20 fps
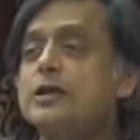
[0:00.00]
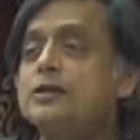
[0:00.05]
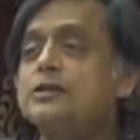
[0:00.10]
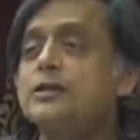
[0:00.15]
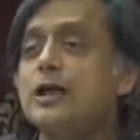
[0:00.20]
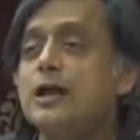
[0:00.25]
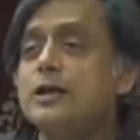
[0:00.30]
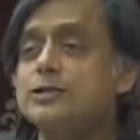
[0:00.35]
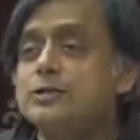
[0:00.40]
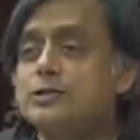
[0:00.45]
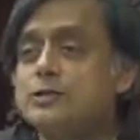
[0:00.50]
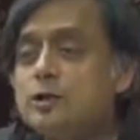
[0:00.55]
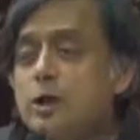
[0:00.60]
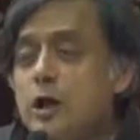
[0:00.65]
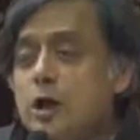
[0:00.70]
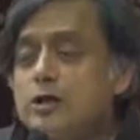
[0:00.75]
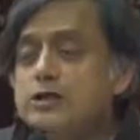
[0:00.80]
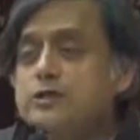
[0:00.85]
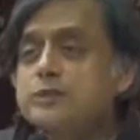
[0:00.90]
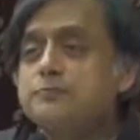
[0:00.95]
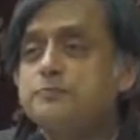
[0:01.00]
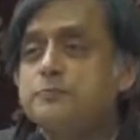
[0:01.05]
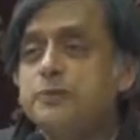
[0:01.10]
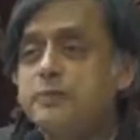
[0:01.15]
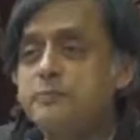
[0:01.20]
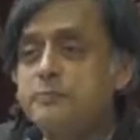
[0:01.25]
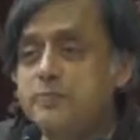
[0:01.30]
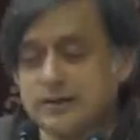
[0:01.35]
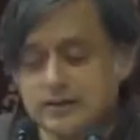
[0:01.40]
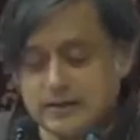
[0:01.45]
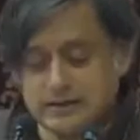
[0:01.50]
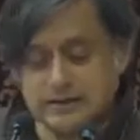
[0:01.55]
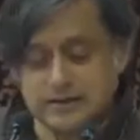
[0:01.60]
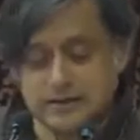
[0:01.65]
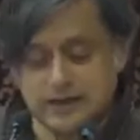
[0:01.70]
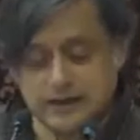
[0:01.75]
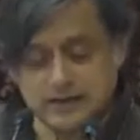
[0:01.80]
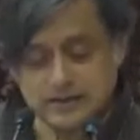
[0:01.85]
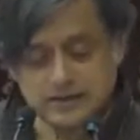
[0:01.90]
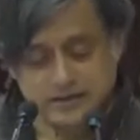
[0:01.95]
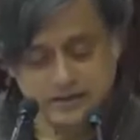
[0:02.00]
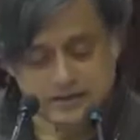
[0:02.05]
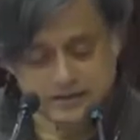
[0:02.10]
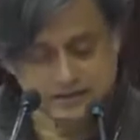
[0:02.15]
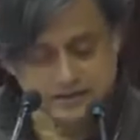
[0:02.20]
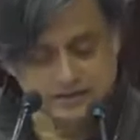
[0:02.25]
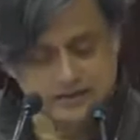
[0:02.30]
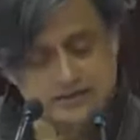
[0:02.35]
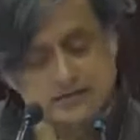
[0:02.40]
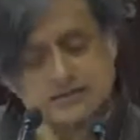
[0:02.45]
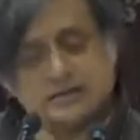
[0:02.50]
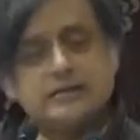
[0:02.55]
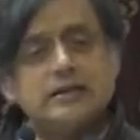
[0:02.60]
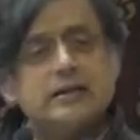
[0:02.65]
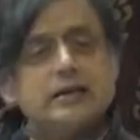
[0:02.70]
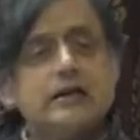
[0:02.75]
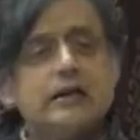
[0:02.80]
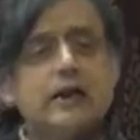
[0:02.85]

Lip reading: does not permit the existence